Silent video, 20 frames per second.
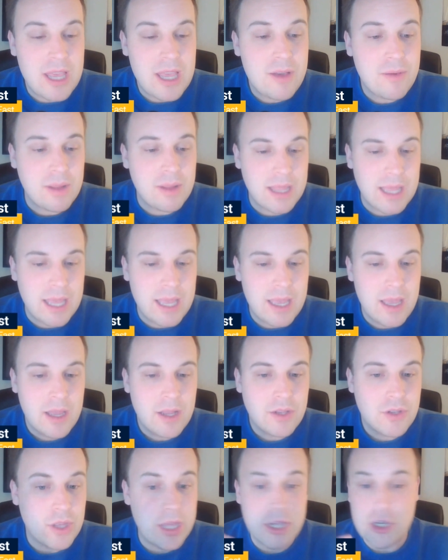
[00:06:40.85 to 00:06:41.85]
equally,
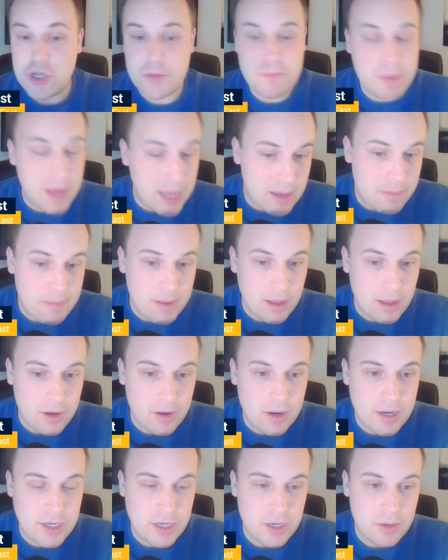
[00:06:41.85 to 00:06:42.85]
do they just pick
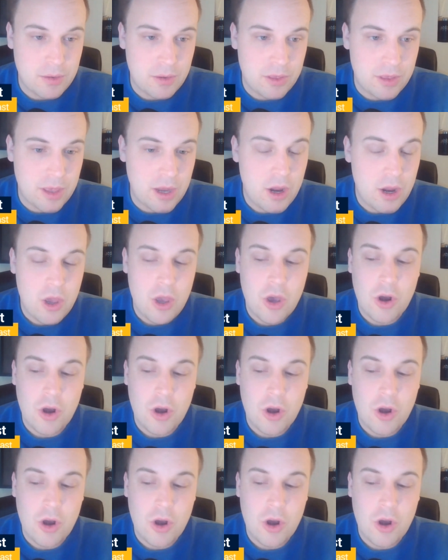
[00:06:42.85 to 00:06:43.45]
Miller and deal with it?